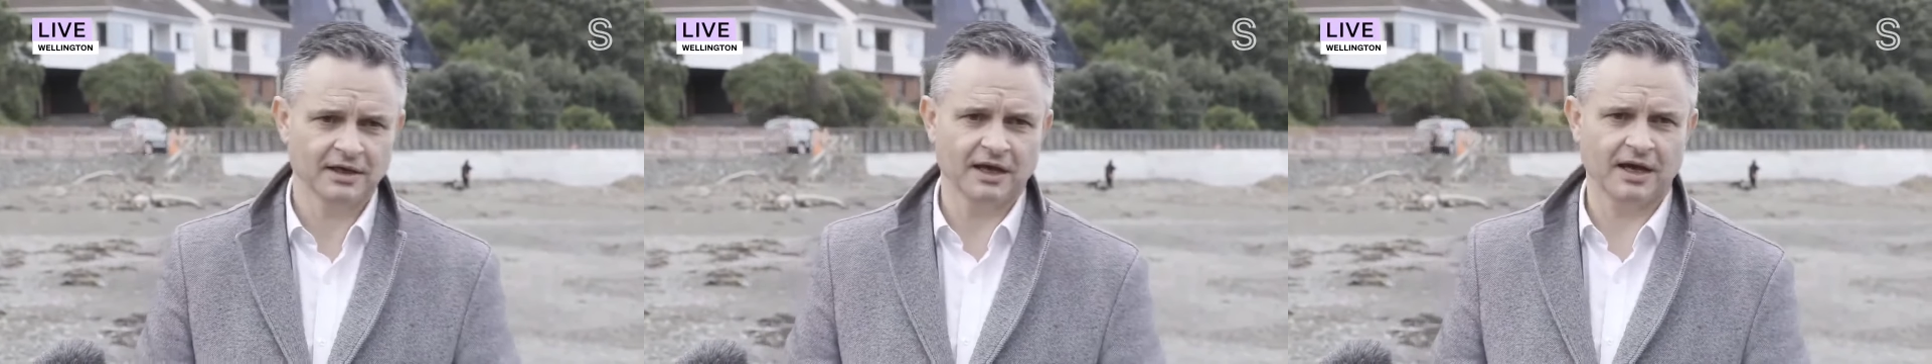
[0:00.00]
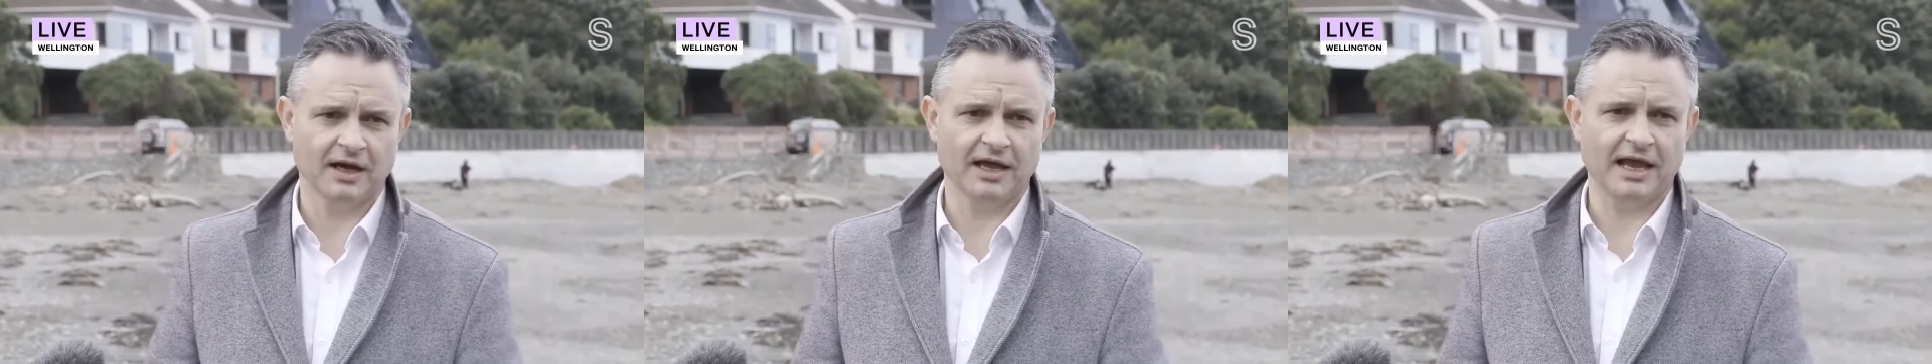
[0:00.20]

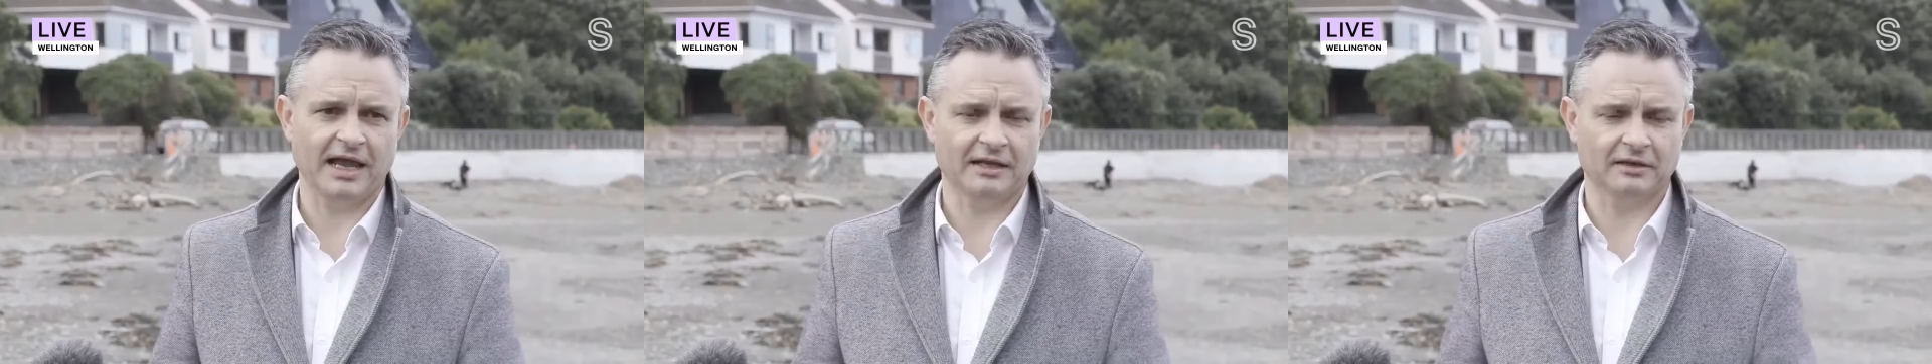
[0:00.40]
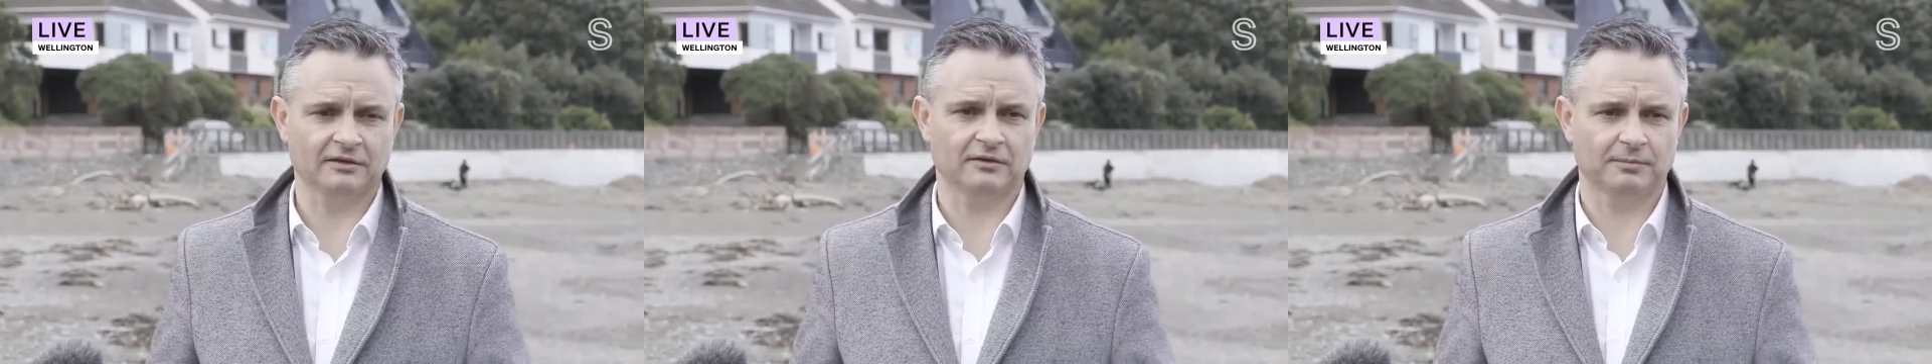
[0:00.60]
Uh,
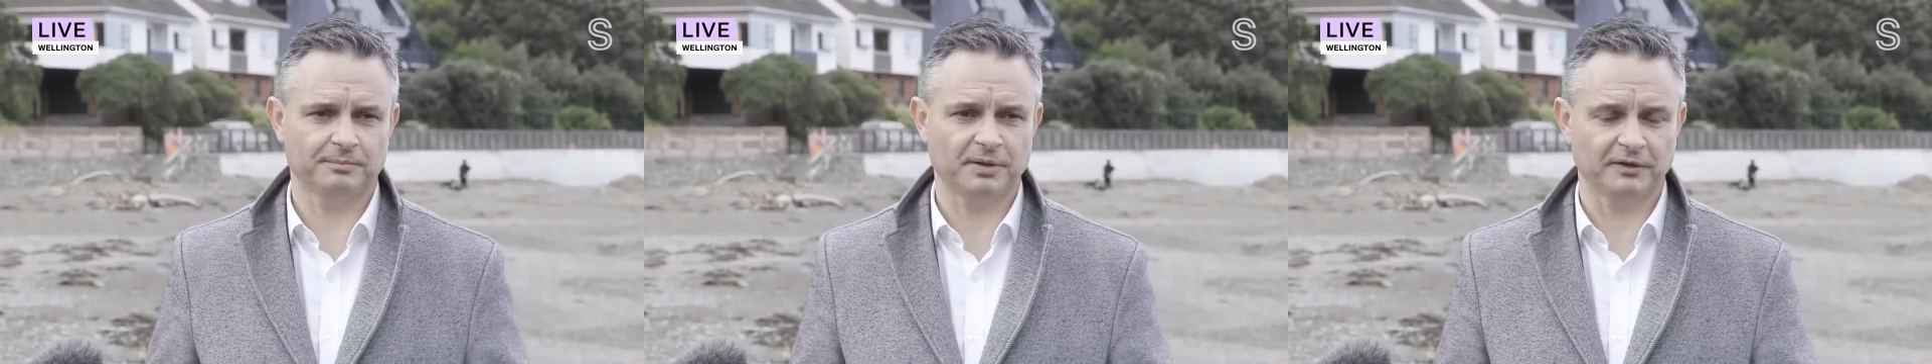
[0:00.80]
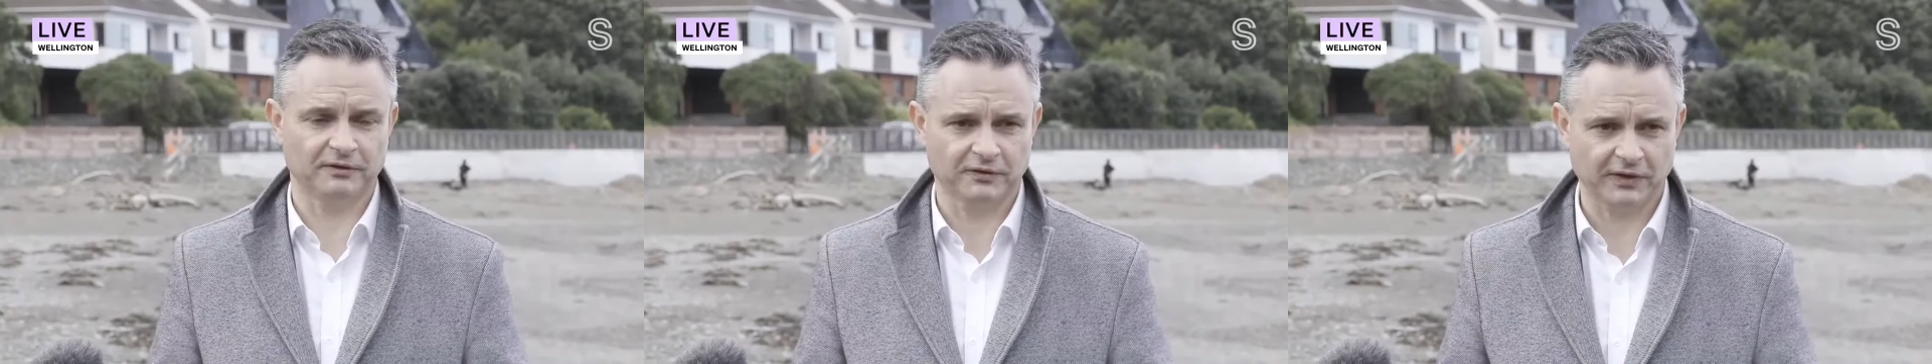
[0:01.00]
and
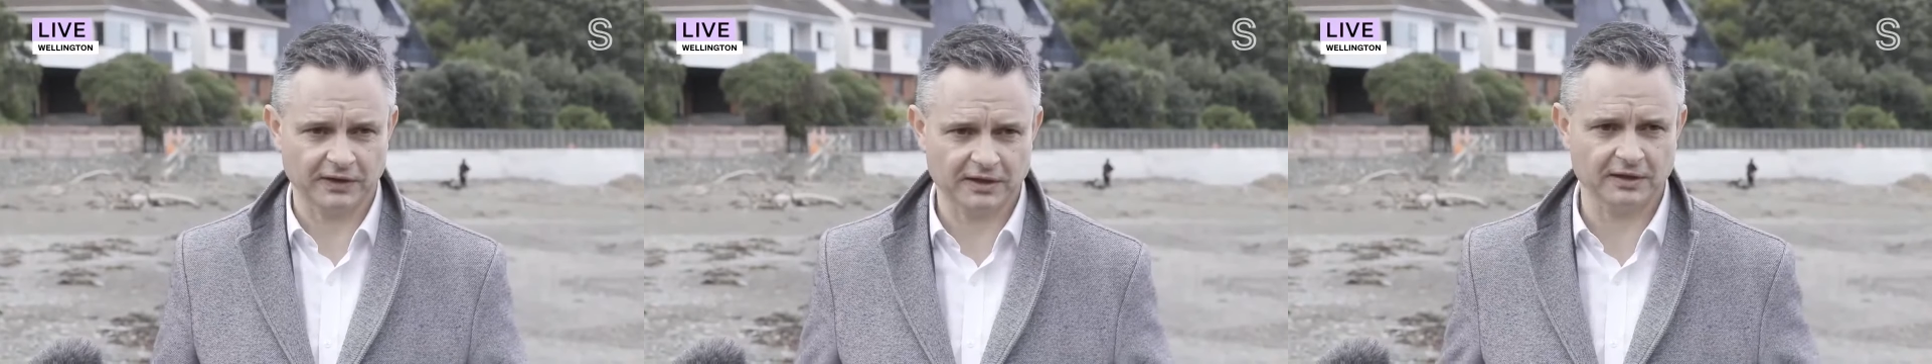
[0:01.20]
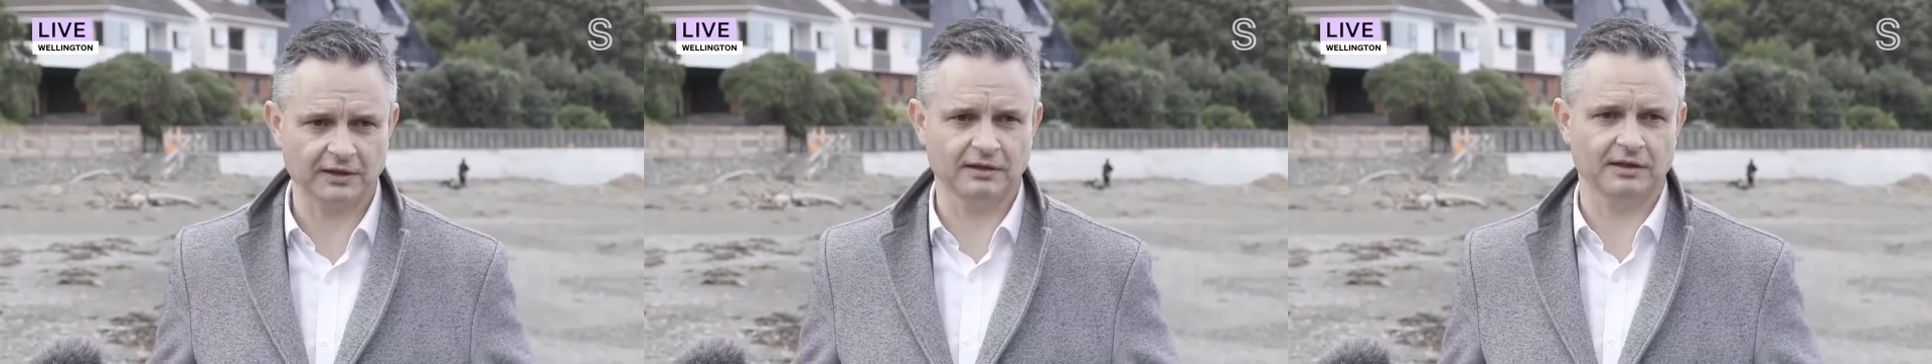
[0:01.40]

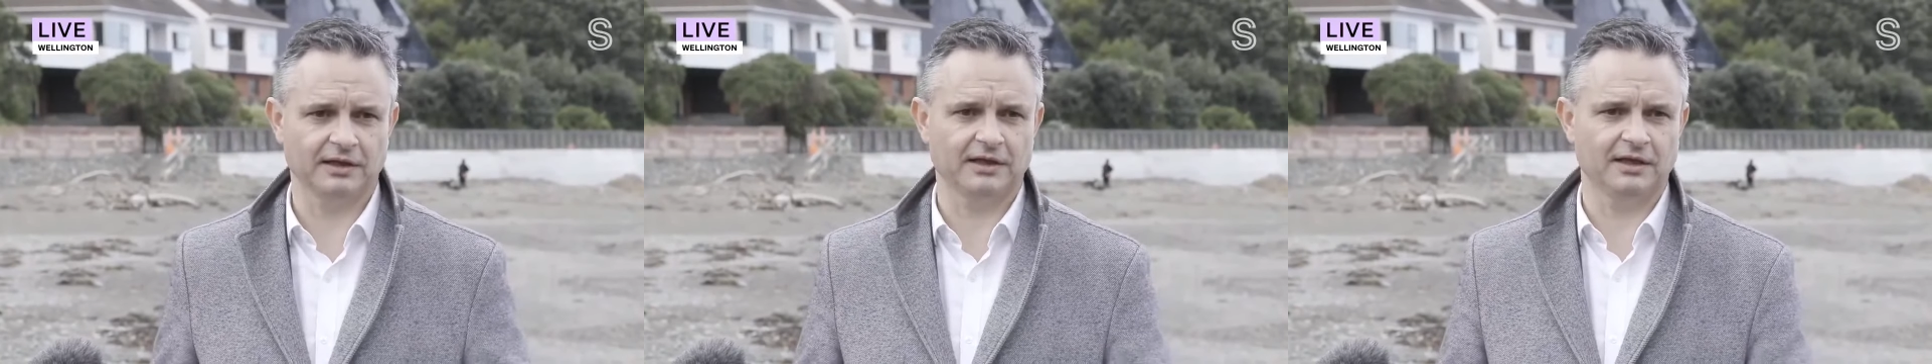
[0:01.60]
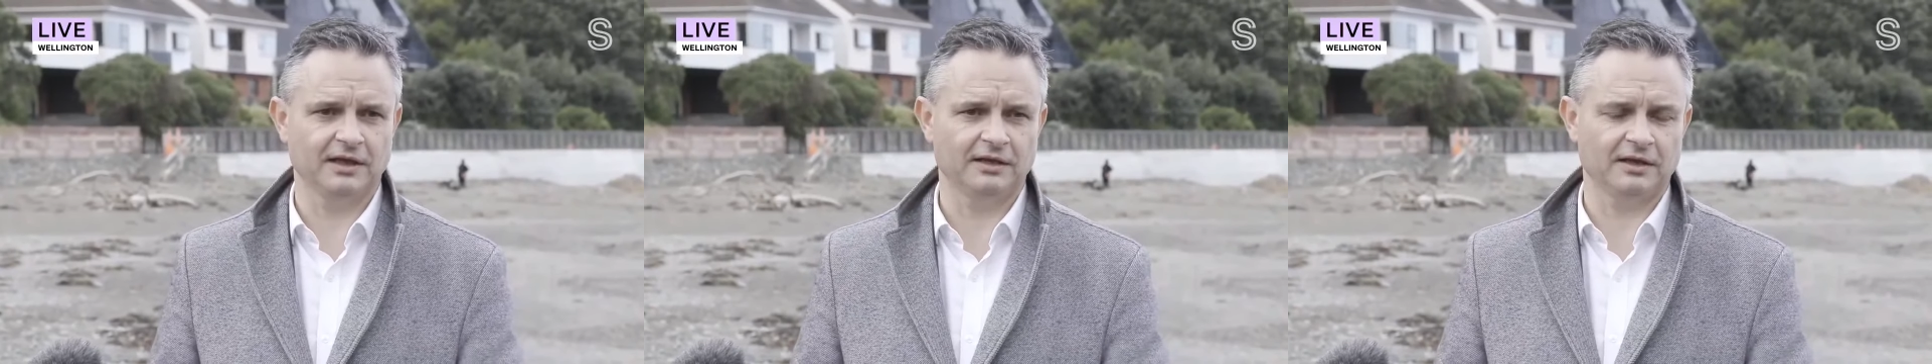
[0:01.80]

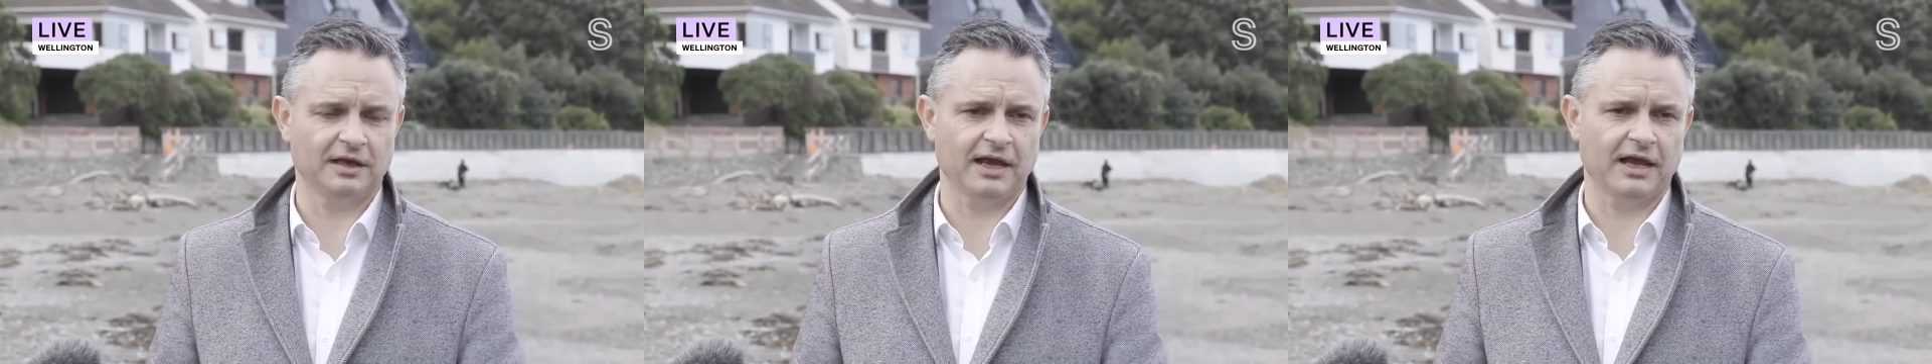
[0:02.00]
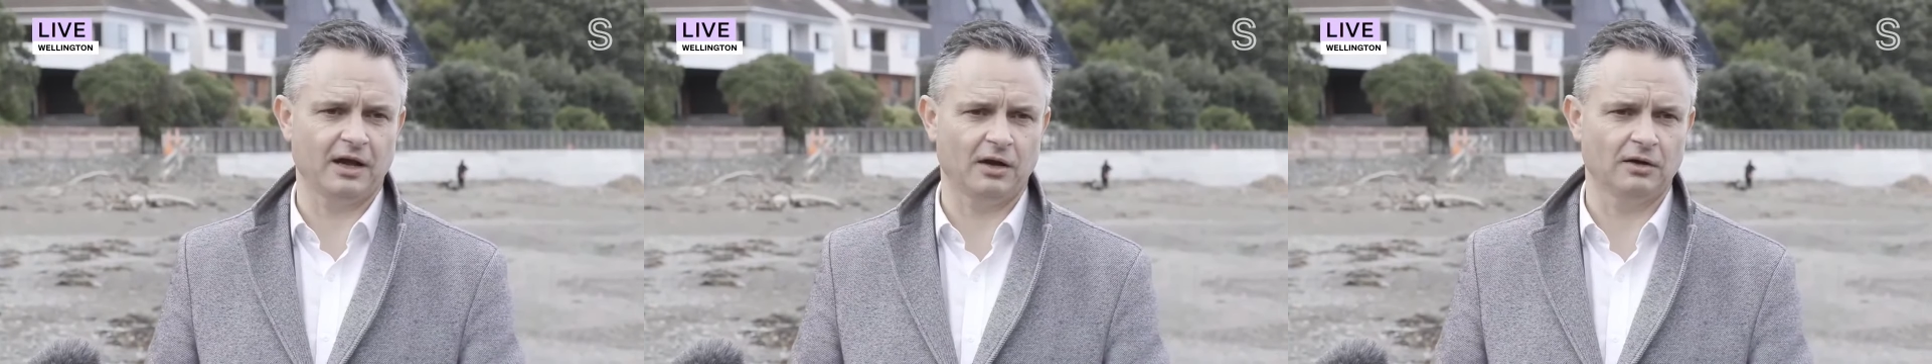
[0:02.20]
particularly
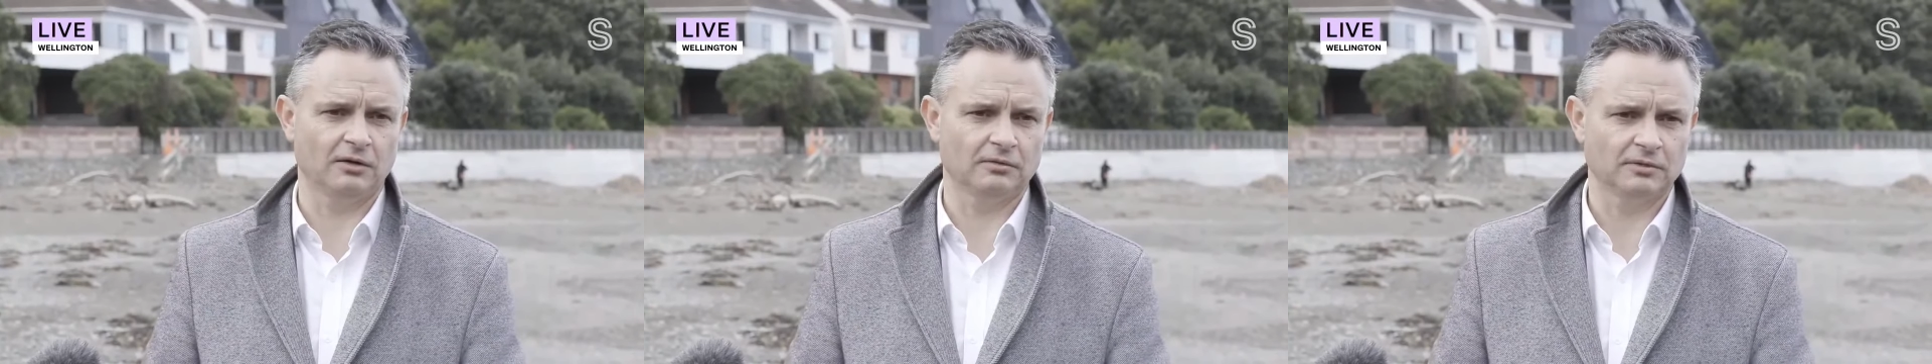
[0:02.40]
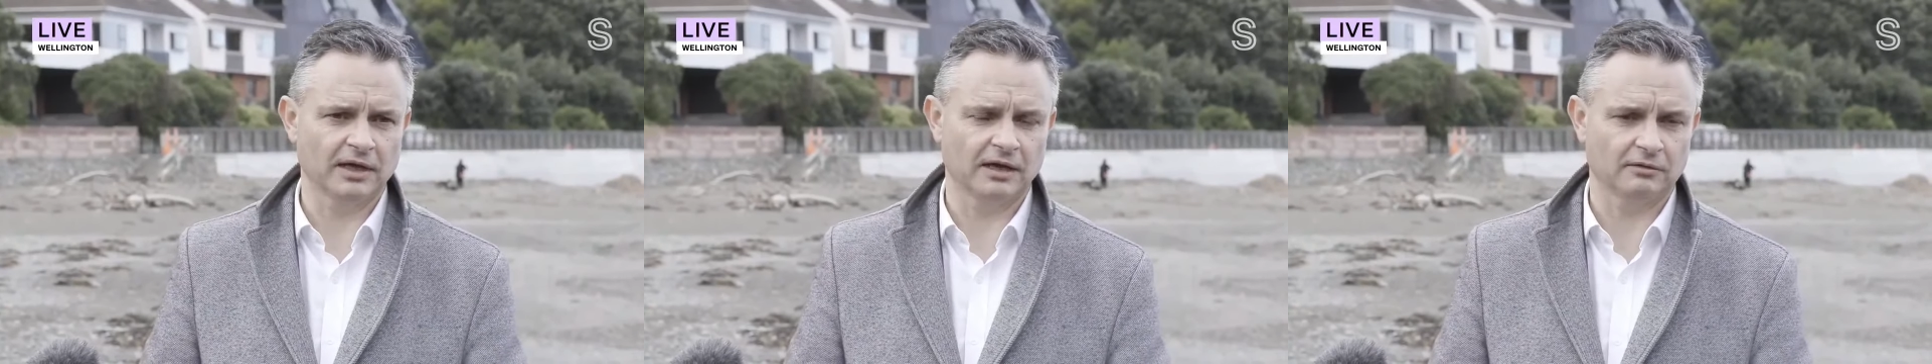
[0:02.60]
in
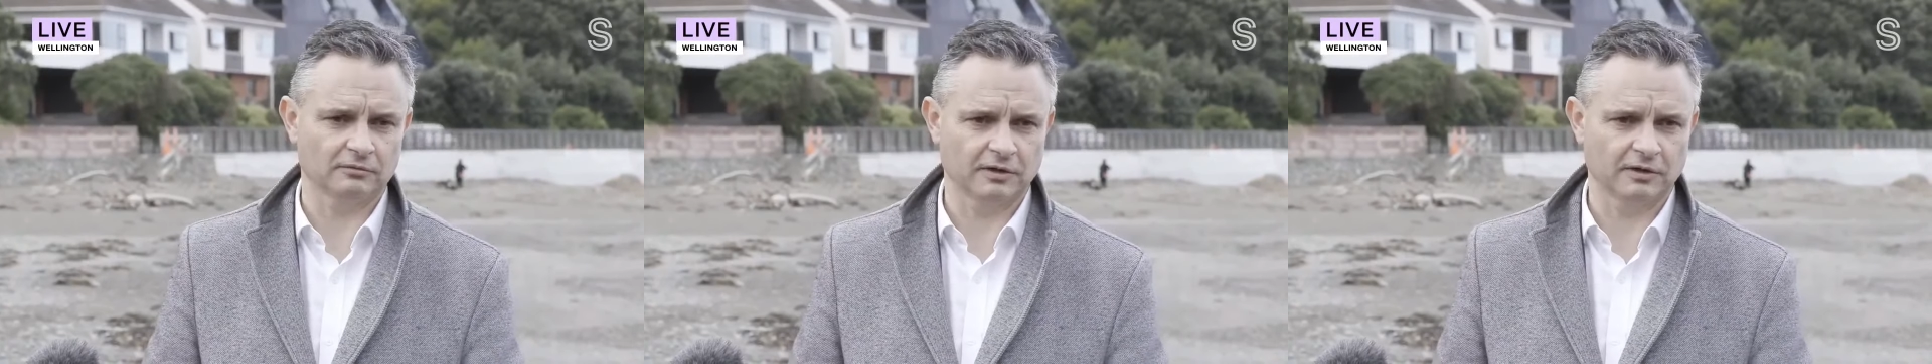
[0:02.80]
our uh,